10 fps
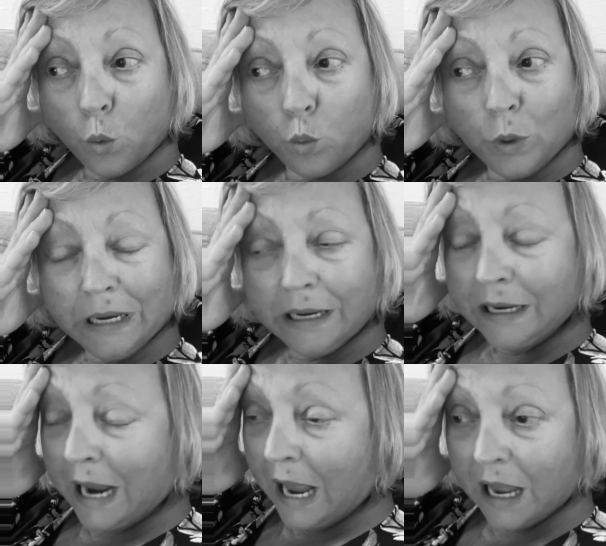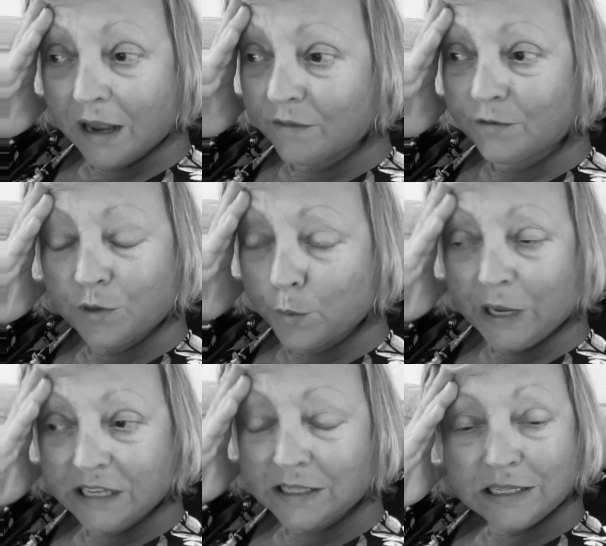we have the
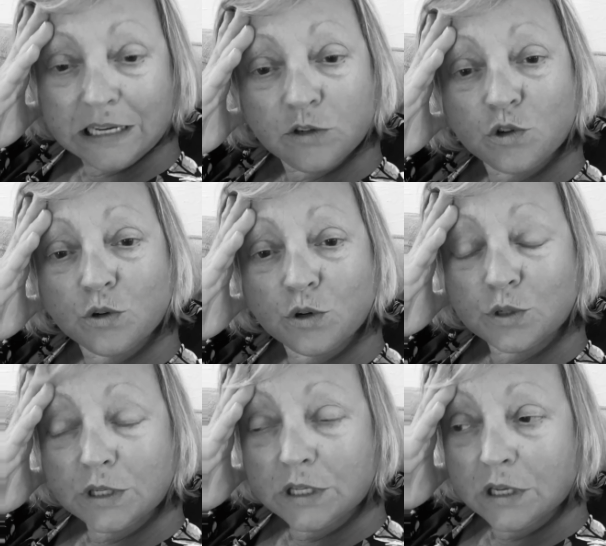best teachers,